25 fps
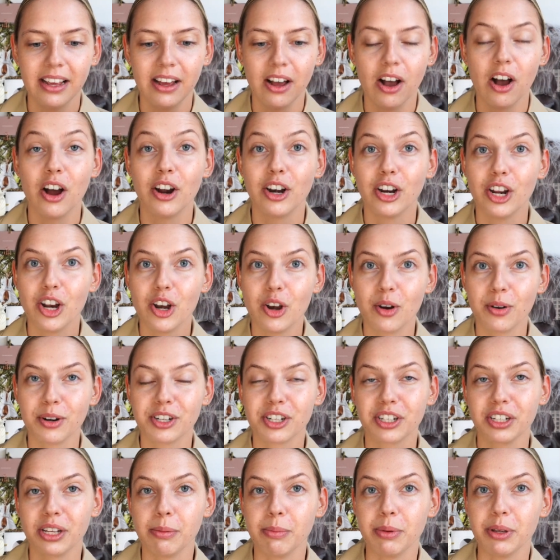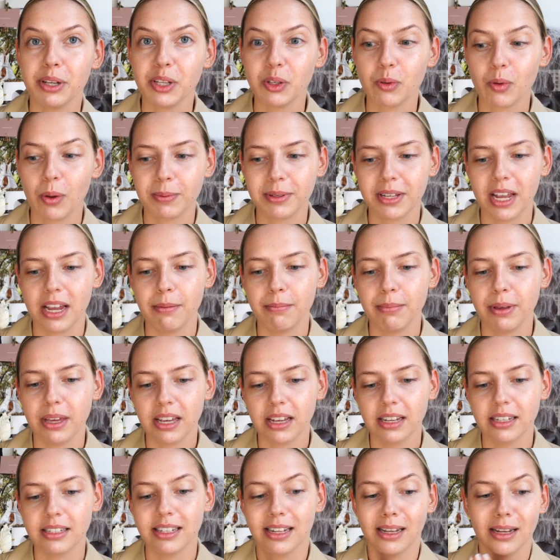on Nourish Clean Beauty's website,
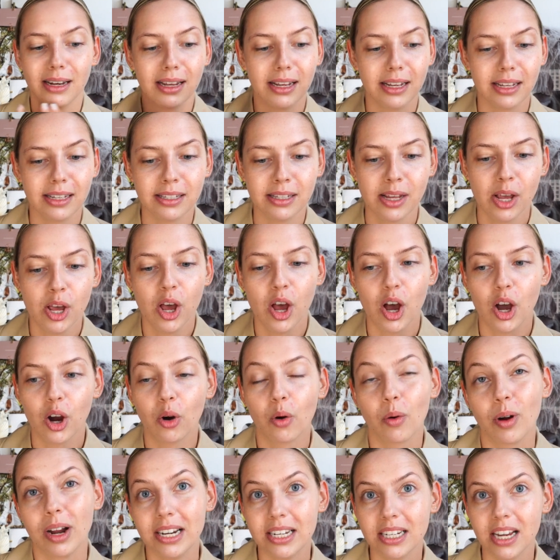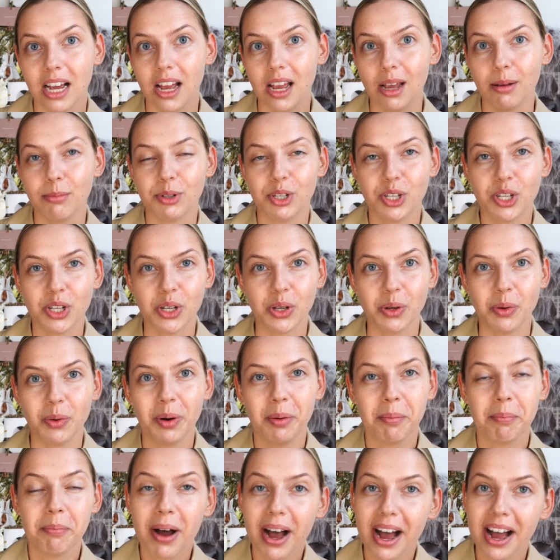because it is a great time to
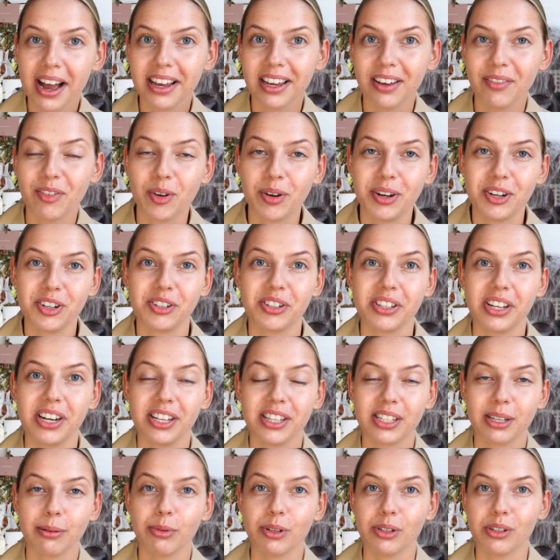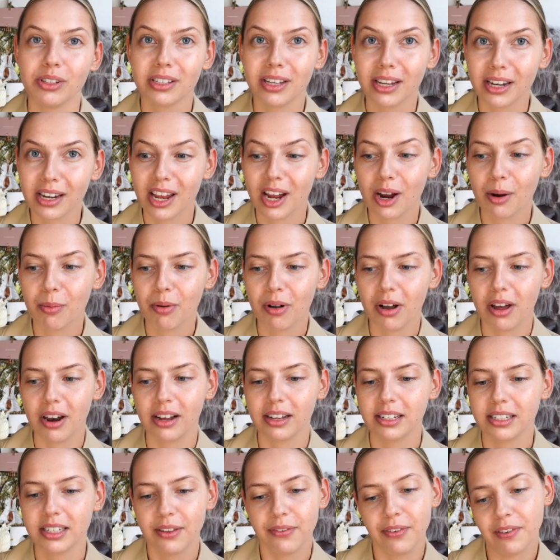buy if you're interested in some new skincare
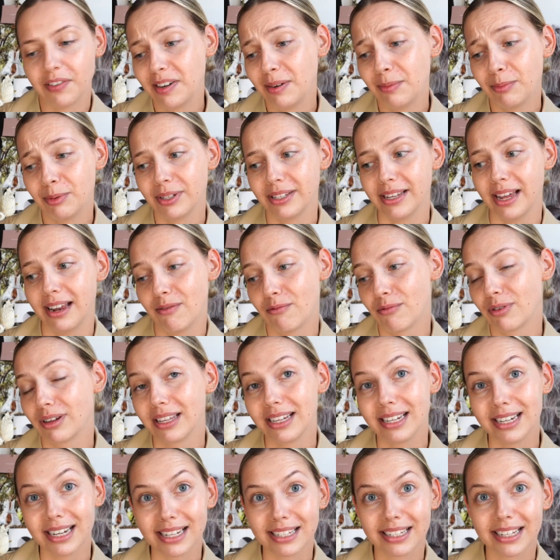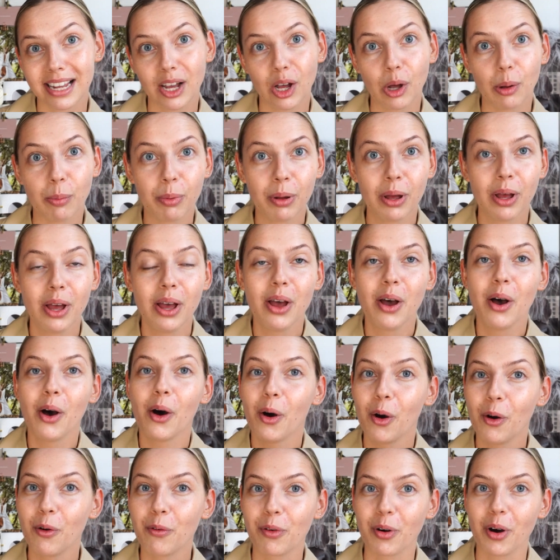products. The 15% really does help
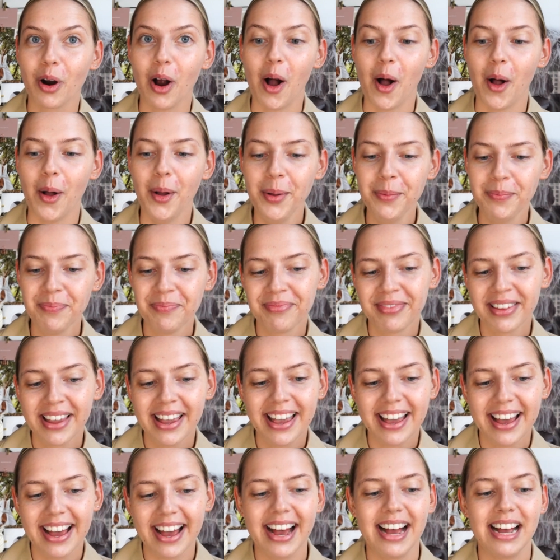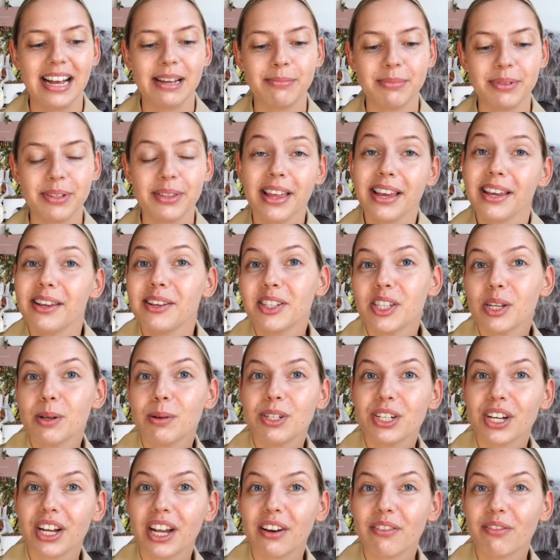overall. Thank you so
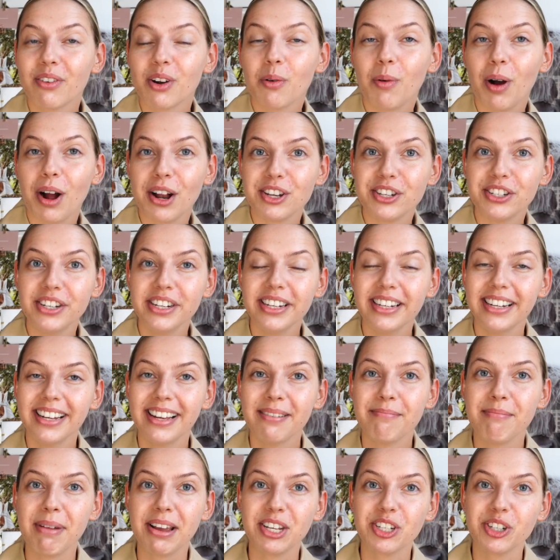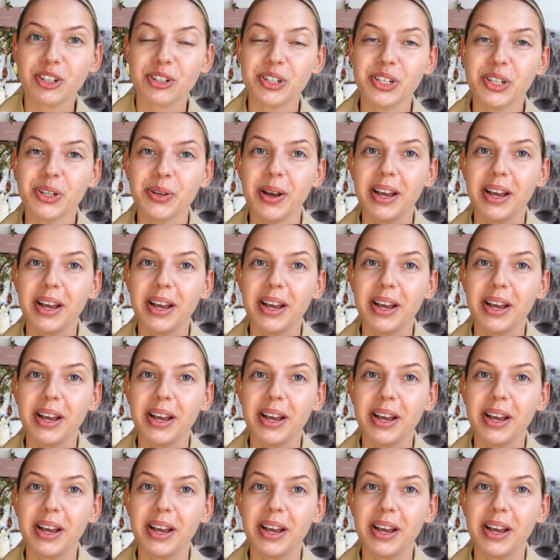much again for watching. Make sure to